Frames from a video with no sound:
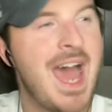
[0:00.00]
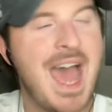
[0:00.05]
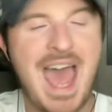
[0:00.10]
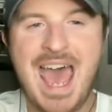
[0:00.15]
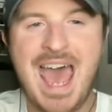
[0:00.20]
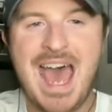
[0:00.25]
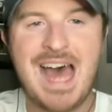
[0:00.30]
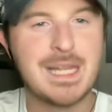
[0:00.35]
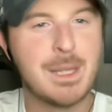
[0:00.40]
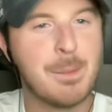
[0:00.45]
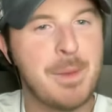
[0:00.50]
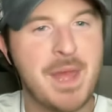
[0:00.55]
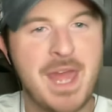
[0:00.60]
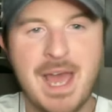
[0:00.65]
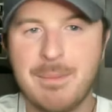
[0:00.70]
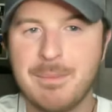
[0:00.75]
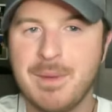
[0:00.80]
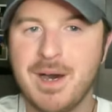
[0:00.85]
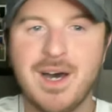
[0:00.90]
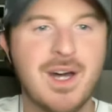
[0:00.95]

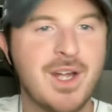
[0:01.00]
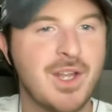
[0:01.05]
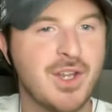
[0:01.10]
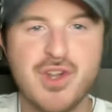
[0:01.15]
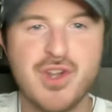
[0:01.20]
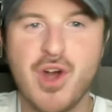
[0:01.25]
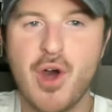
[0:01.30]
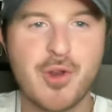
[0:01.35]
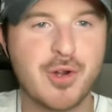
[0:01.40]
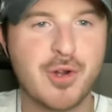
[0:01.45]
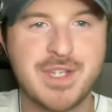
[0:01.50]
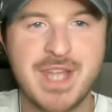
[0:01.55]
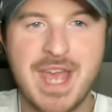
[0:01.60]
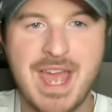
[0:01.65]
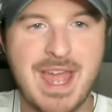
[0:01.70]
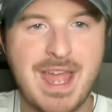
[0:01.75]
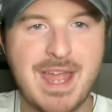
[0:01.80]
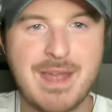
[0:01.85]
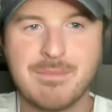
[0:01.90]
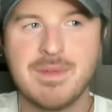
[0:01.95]
Alabama, Notre
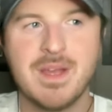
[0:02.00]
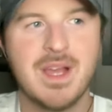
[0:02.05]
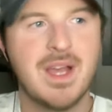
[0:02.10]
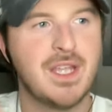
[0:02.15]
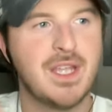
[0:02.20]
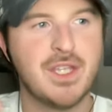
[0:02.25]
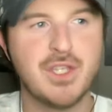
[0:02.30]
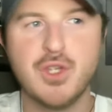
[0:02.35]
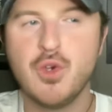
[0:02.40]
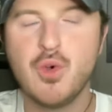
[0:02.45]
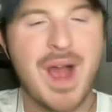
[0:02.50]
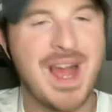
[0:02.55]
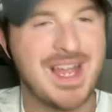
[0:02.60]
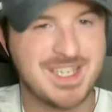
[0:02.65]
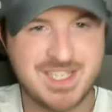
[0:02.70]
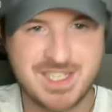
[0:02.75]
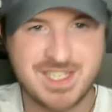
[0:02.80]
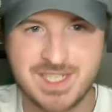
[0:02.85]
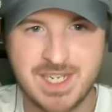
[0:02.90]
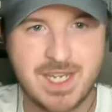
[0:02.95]
Dame,
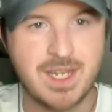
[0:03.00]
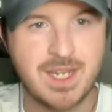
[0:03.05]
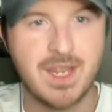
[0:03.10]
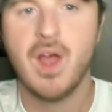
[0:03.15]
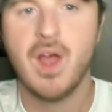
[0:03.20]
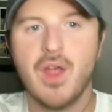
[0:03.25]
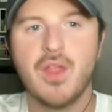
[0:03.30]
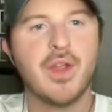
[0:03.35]
USC.